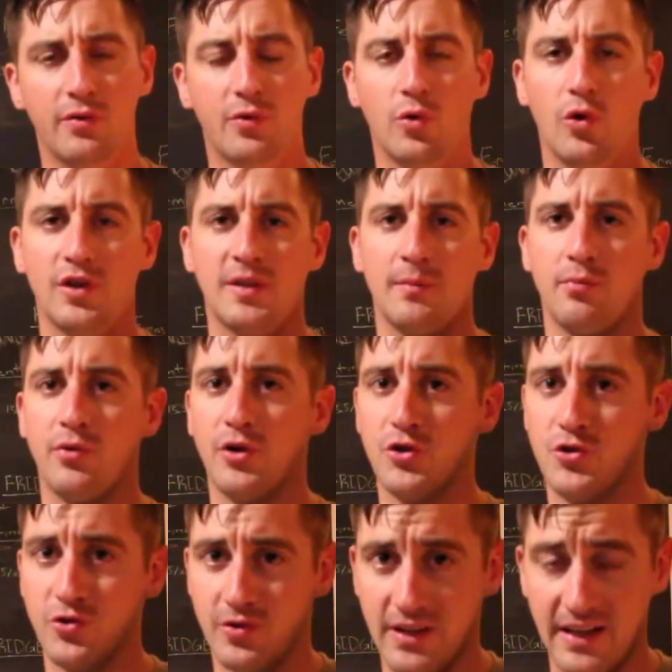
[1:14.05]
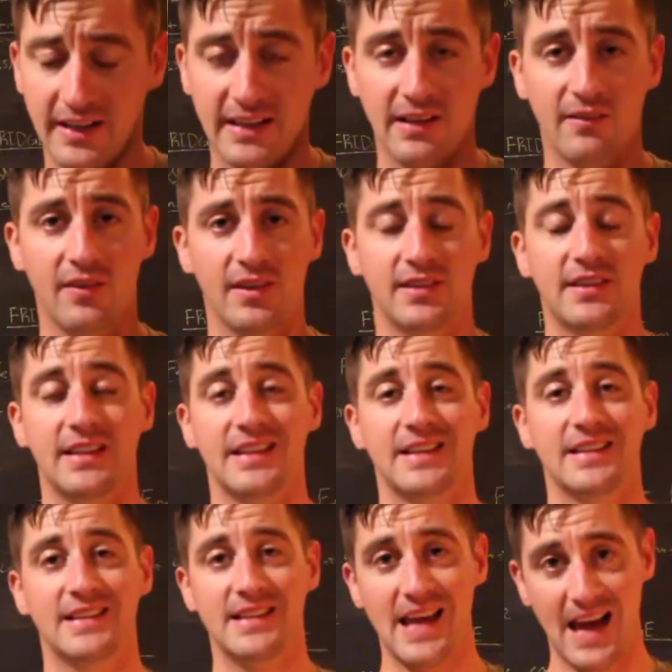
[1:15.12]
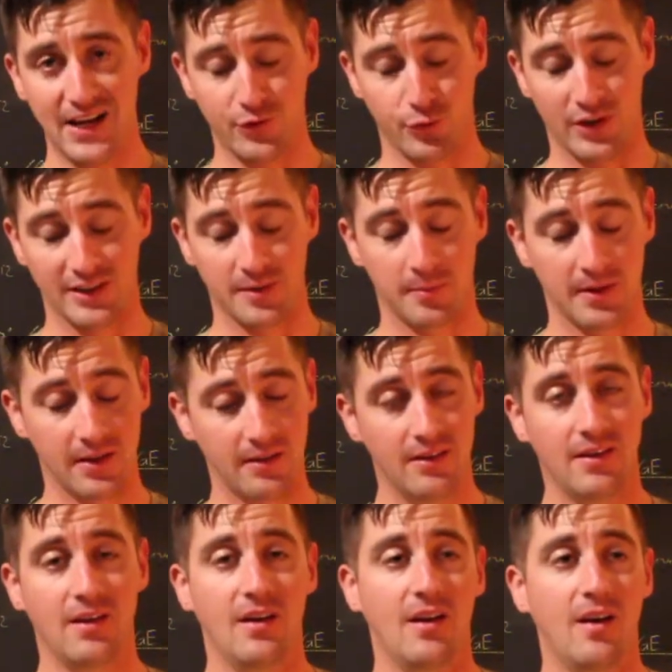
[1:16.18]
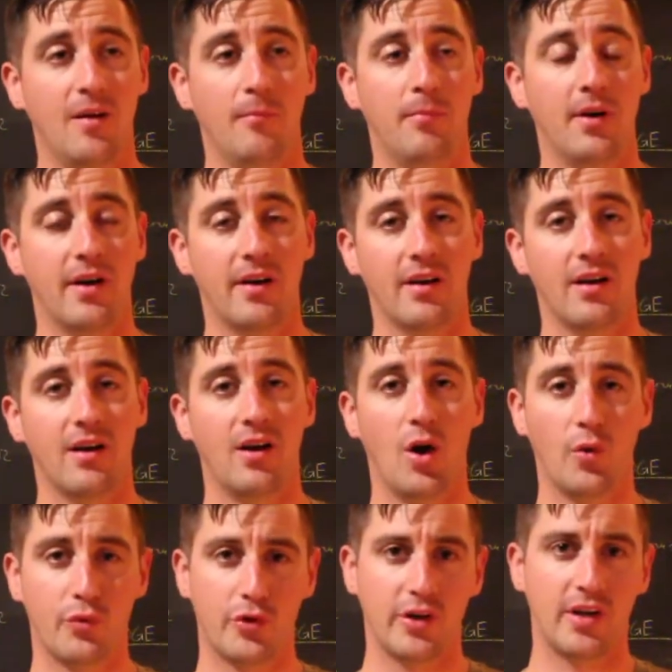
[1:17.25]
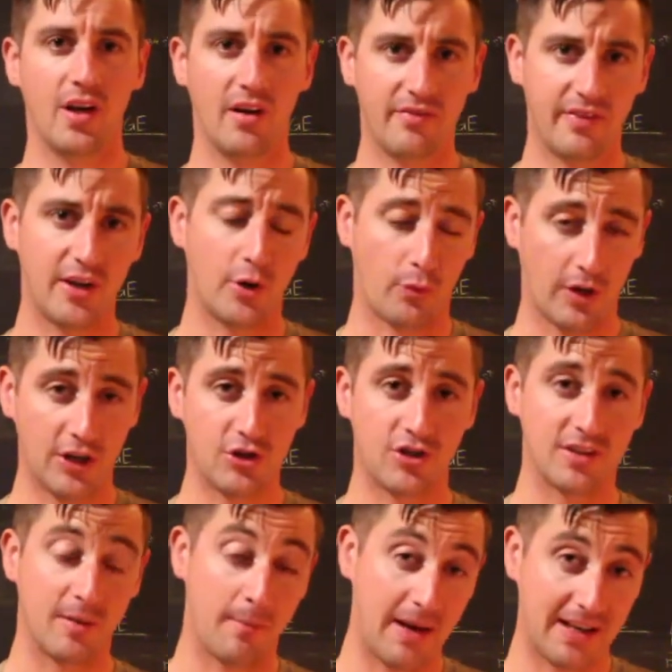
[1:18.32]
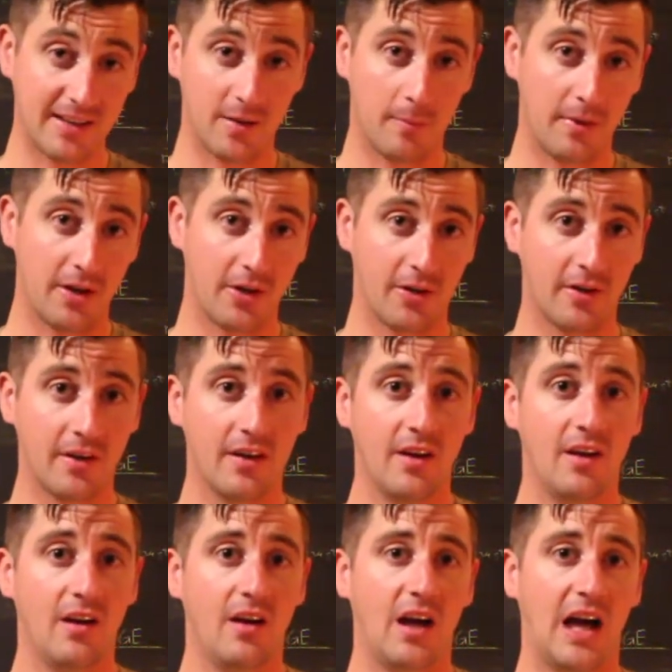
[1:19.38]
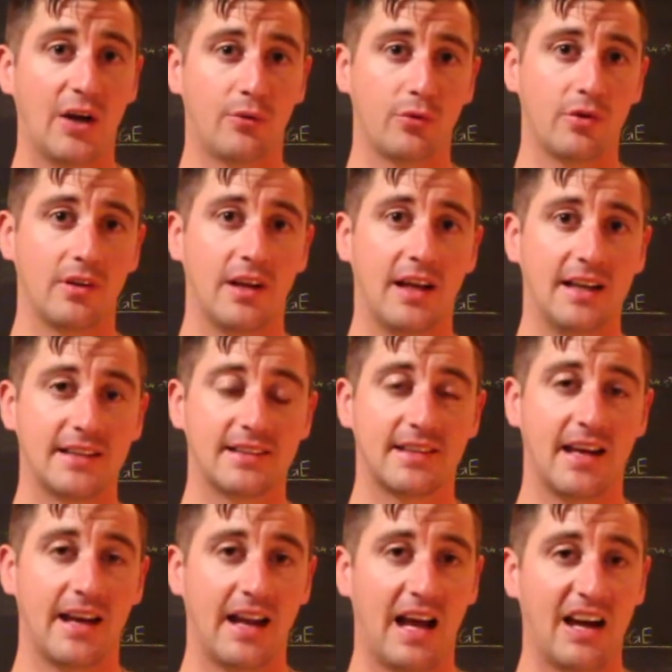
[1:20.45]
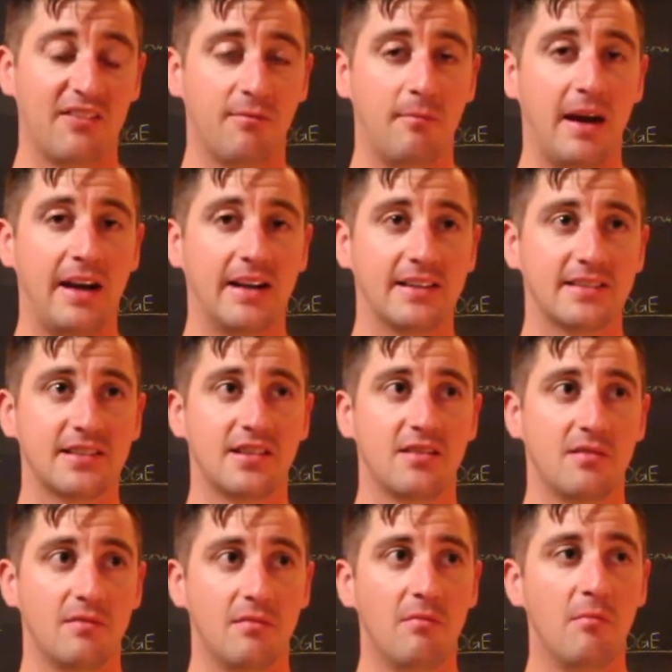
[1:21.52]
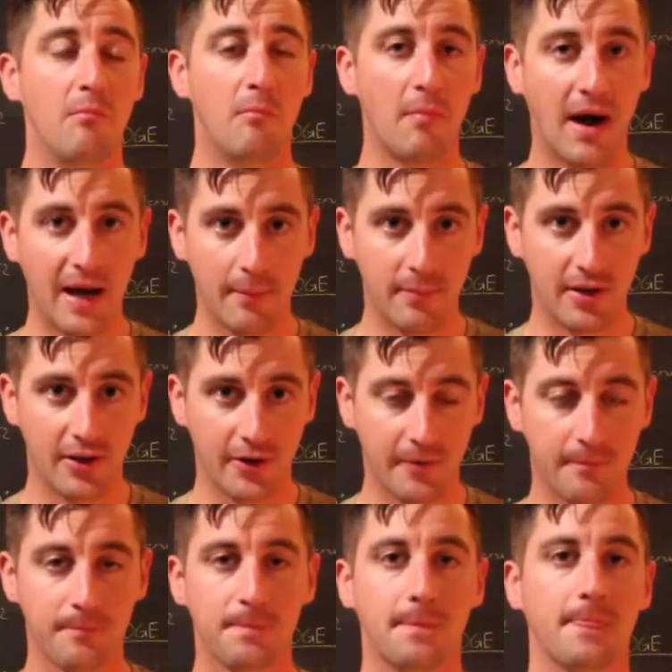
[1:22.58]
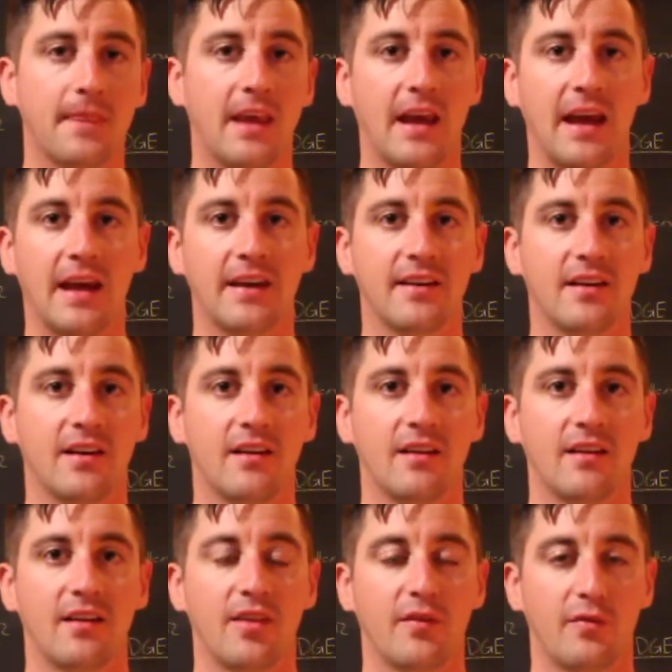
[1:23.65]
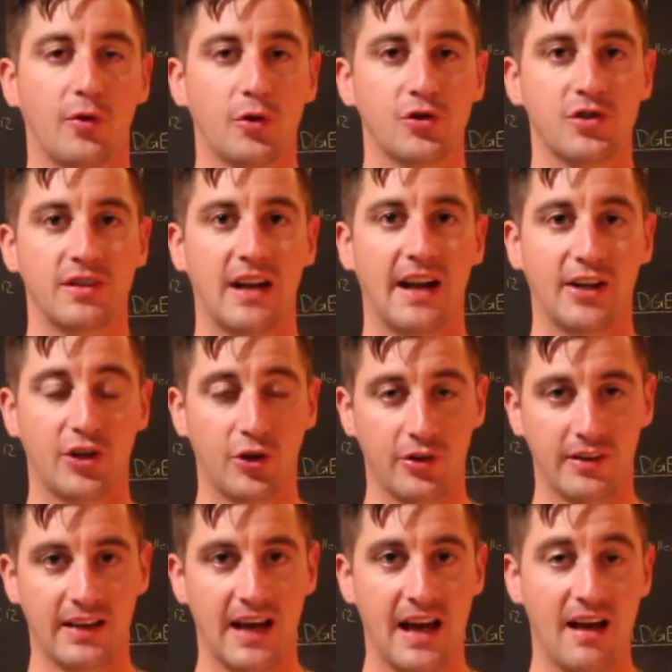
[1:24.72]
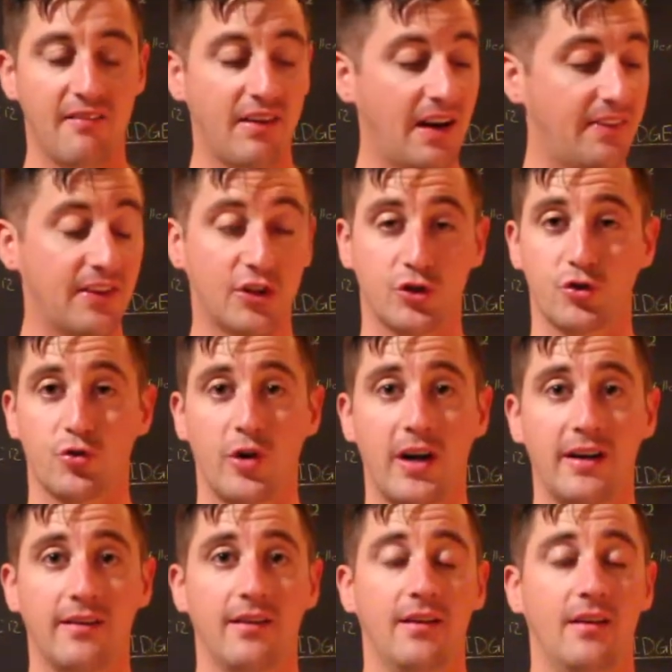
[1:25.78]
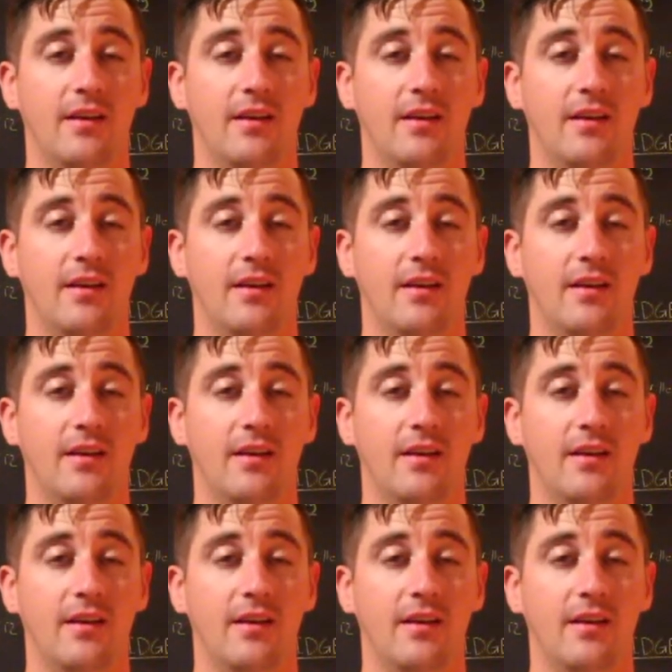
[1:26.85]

Of course, I'm pretty sure they didn't give us the exact recipe, but over enough iterations of making the beer, I've realized that I've made it my beer, and the version that I currently have I think is great.